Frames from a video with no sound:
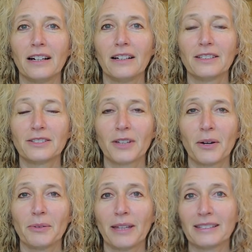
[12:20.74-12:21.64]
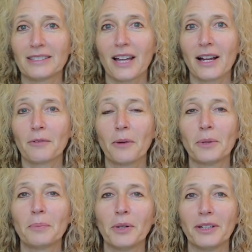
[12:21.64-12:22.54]
So let's talk what
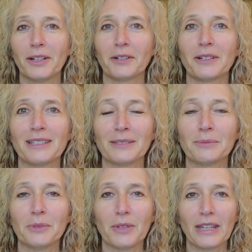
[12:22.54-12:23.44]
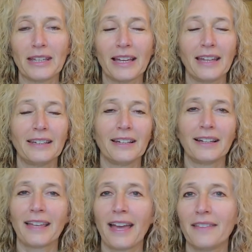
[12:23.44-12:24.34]
we put in our green smoothie. And
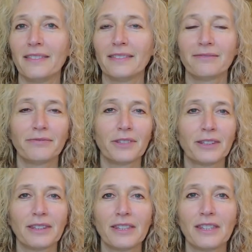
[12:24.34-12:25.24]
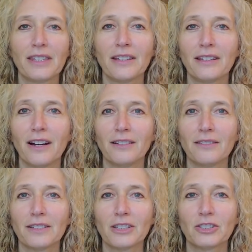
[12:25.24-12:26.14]
again, the
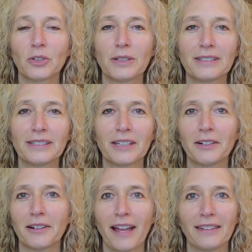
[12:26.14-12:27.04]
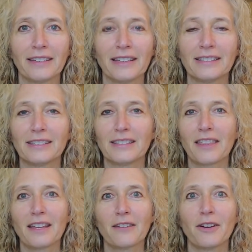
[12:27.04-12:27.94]
choices here are endless.
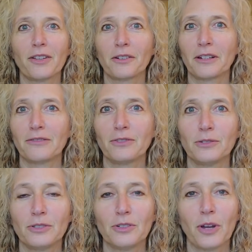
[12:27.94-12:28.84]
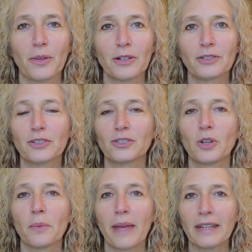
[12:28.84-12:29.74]
Think of all the green foods you know. There are just
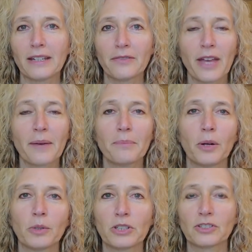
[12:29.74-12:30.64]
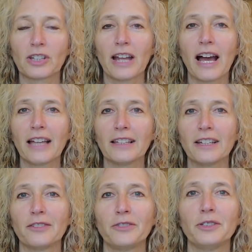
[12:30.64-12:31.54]
so many of them, but we're just going to
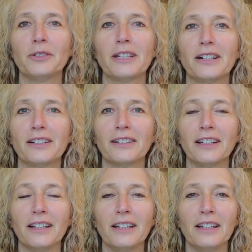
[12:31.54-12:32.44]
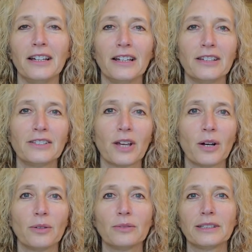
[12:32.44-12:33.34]
highlight a few here.
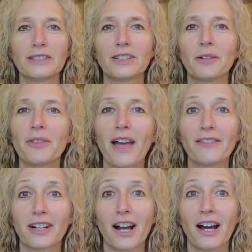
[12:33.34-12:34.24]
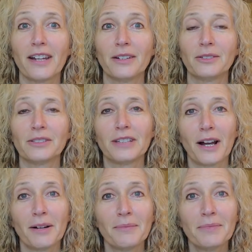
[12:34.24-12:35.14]
So let's start with avocados.
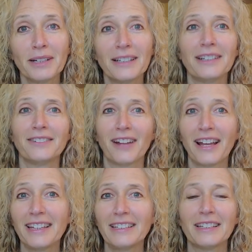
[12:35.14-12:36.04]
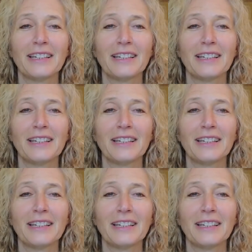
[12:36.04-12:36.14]
Yum, right?